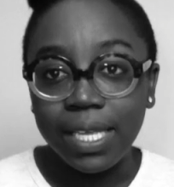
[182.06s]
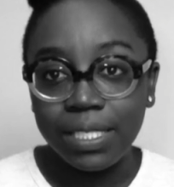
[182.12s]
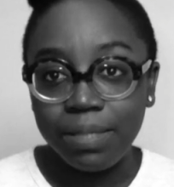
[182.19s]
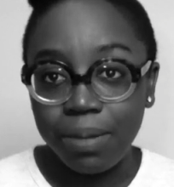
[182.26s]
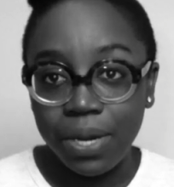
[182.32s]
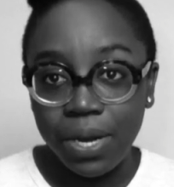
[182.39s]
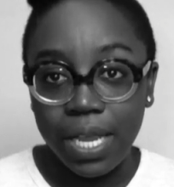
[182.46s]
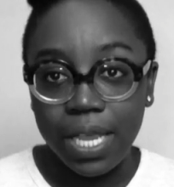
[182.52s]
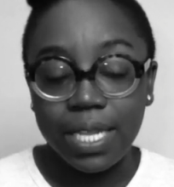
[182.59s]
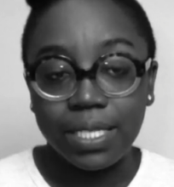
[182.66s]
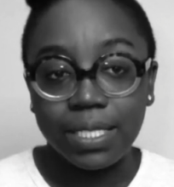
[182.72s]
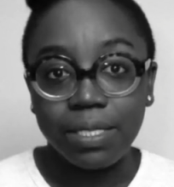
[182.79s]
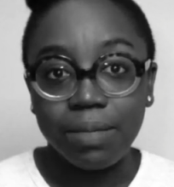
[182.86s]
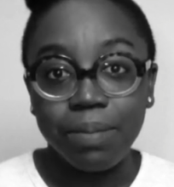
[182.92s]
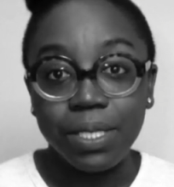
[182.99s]

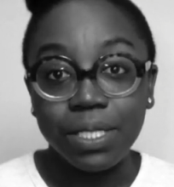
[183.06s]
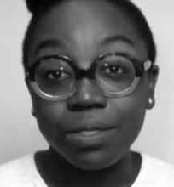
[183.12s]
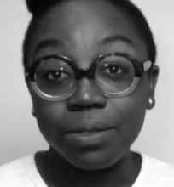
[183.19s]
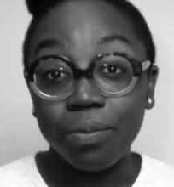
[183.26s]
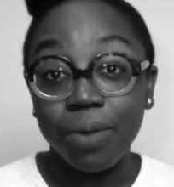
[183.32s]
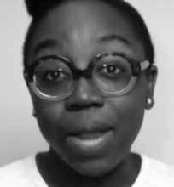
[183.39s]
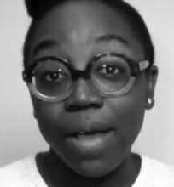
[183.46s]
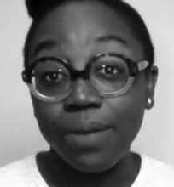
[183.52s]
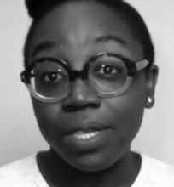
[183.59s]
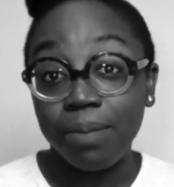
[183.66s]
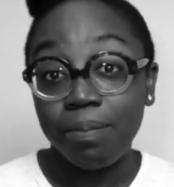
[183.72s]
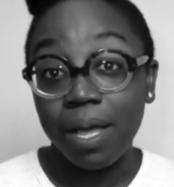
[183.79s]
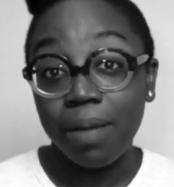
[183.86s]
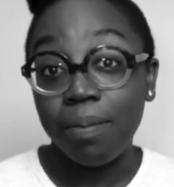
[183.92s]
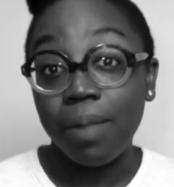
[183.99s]
experience to be surrounded
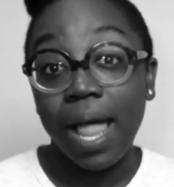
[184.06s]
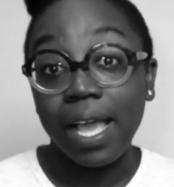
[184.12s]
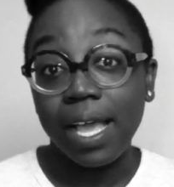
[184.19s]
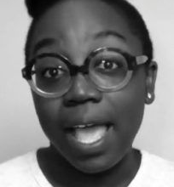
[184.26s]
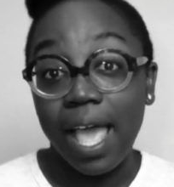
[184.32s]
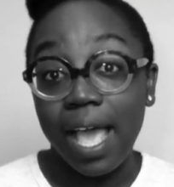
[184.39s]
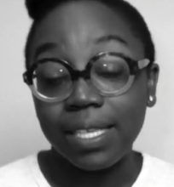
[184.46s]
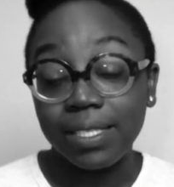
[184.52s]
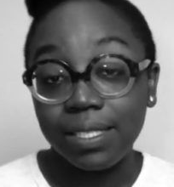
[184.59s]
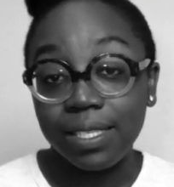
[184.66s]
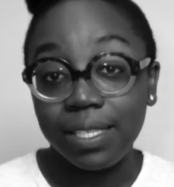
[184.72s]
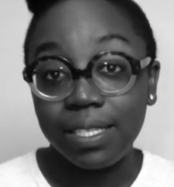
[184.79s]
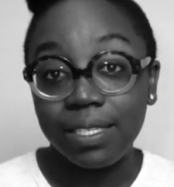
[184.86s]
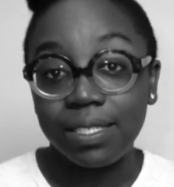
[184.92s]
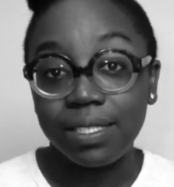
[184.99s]
by Black
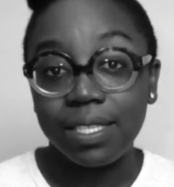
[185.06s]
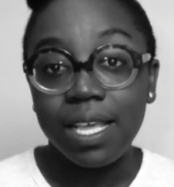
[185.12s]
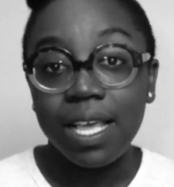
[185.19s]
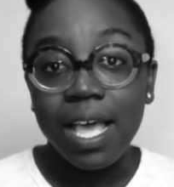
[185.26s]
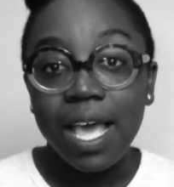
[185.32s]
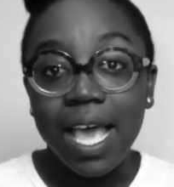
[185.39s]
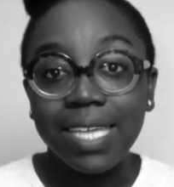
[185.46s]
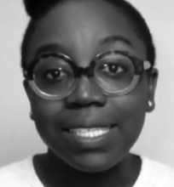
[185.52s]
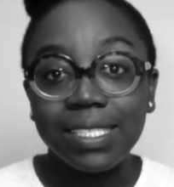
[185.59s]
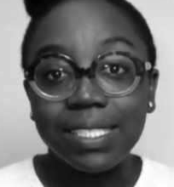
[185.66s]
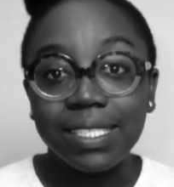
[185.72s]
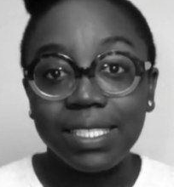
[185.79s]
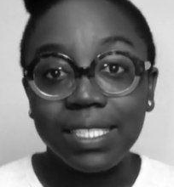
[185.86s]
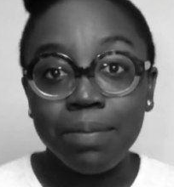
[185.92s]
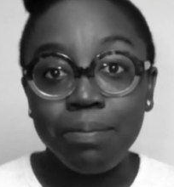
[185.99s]
excellence and to
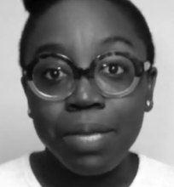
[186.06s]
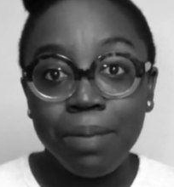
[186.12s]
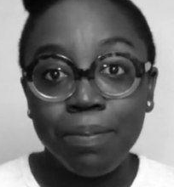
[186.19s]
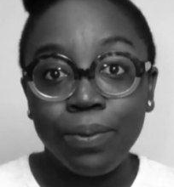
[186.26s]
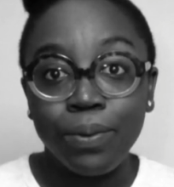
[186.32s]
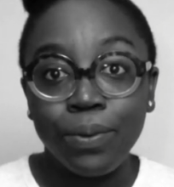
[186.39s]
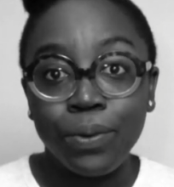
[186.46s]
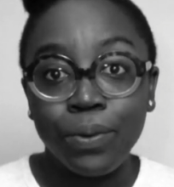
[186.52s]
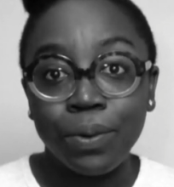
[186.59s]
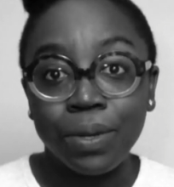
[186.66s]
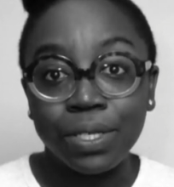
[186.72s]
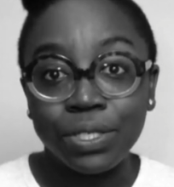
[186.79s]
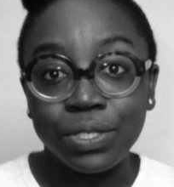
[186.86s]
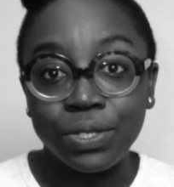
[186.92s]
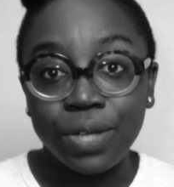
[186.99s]
see people who are
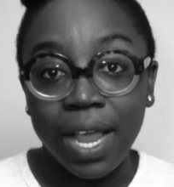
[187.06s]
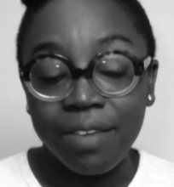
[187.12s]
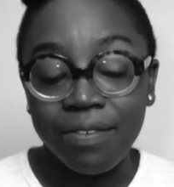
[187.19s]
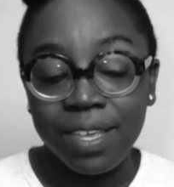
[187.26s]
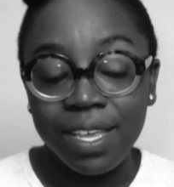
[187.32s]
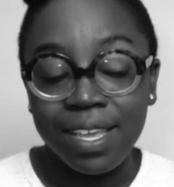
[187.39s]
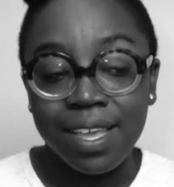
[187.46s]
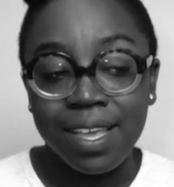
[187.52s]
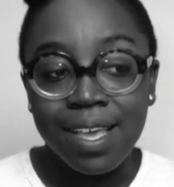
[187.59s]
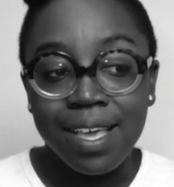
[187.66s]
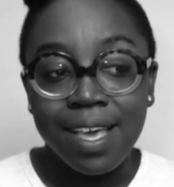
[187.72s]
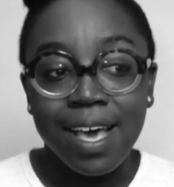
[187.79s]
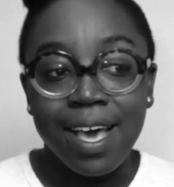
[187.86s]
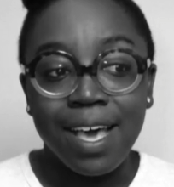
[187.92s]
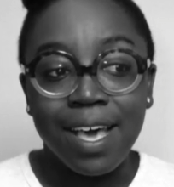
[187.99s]
striving
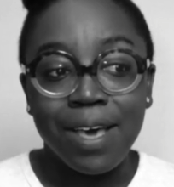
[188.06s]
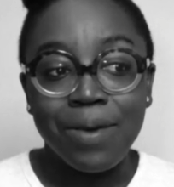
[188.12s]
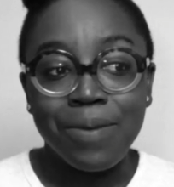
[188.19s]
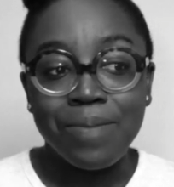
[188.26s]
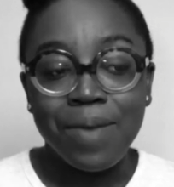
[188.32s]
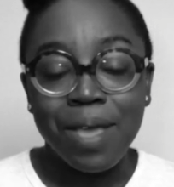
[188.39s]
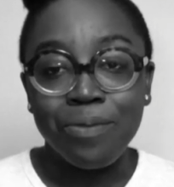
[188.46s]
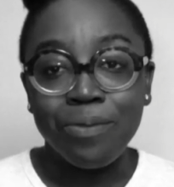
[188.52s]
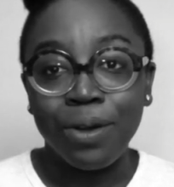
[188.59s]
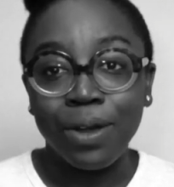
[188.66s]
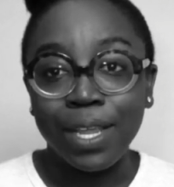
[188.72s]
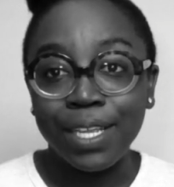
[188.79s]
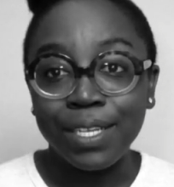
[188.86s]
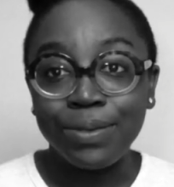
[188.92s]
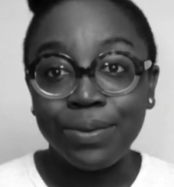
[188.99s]
and
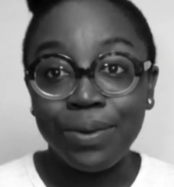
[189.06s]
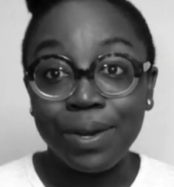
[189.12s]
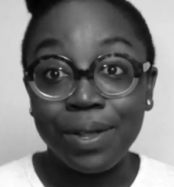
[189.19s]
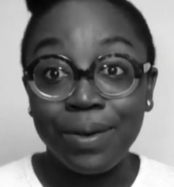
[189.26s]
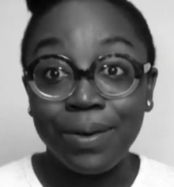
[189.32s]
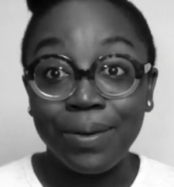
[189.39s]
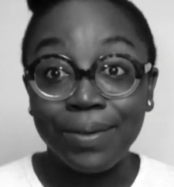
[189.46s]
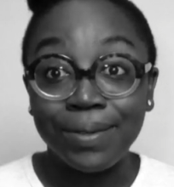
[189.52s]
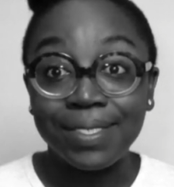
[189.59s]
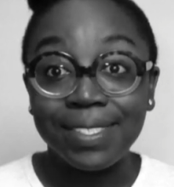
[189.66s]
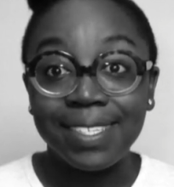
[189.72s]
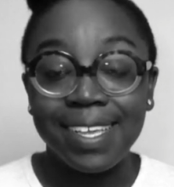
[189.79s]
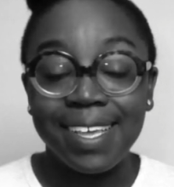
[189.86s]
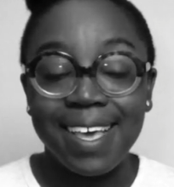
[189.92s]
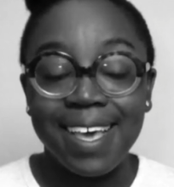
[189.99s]
working toward goals,